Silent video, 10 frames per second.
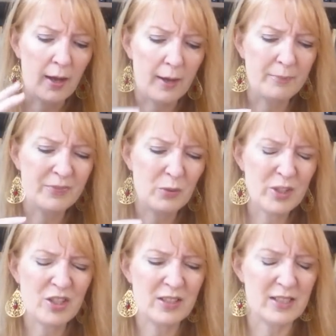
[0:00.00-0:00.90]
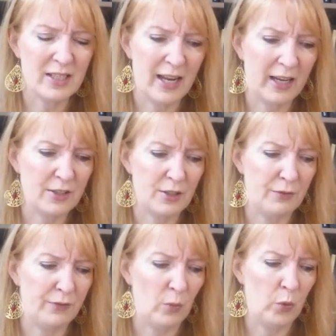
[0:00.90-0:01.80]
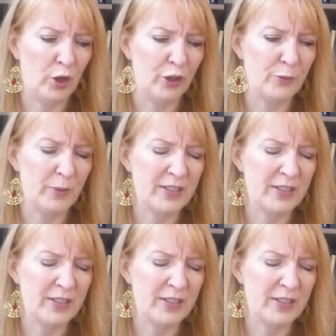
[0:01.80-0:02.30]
um, rigid is a negative word,